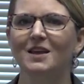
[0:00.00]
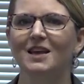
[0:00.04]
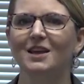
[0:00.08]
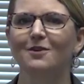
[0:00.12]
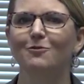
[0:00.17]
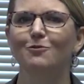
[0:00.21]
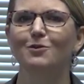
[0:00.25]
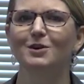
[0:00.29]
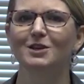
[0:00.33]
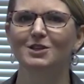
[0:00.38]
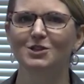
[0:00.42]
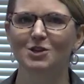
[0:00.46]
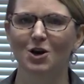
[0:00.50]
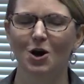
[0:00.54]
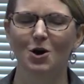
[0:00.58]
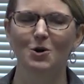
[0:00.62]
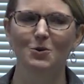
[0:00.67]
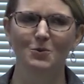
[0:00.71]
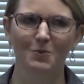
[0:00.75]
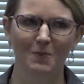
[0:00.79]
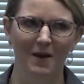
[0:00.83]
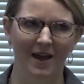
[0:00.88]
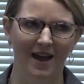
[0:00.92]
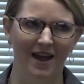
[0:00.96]
if we
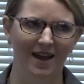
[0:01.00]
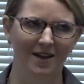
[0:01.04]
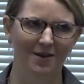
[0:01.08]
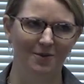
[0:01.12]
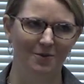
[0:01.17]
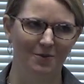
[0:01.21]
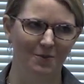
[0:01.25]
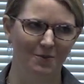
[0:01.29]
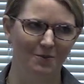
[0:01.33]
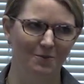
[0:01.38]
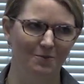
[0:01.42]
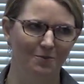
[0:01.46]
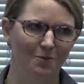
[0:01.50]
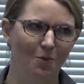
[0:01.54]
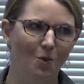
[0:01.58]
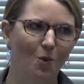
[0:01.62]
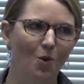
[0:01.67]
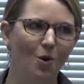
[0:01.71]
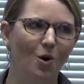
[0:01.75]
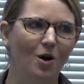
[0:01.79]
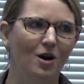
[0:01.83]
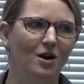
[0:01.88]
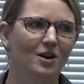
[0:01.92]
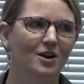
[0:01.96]
don't pay
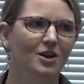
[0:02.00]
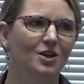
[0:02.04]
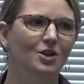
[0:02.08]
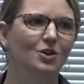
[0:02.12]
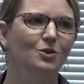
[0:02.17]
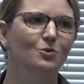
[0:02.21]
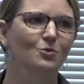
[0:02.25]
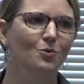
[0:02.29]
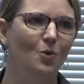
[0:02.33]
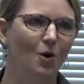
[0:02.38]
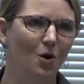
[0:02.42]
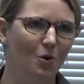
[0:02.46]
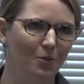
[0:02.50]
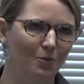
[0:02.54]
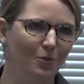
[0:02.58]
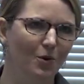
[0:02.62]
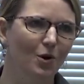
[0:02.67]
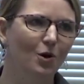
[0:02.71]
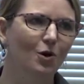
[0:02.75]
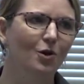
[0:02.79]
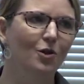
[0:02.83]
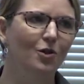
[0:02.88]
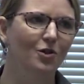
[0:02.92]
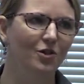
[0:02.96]
more, you won't
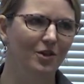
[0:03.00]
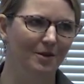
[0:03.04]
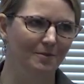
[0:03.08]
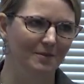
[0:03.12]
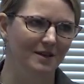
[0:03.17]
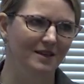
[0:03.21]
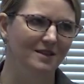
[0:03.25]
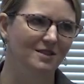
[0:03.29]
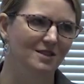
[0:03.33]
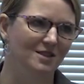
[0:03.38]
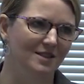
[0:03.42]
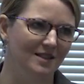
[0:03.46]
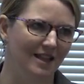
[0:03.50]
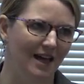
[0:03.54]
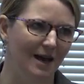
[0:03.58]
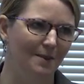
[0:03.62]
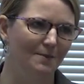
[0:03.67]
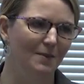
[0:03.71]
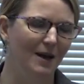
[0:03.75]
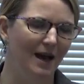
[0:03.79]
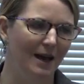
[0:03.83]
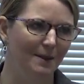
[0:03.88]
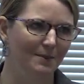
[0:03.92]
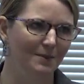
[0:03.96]
pull them into
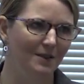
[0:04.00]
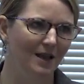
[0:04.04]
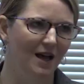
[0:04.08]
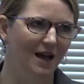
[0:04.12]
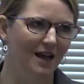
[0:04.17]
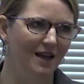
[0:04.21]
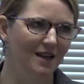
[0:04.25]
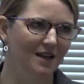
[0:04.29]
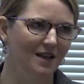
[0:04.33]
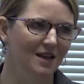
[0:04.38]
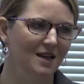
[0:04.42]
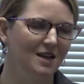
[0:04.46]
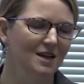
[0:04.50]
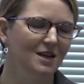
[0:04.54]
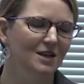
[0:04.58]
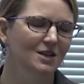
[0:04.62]
that pipeline.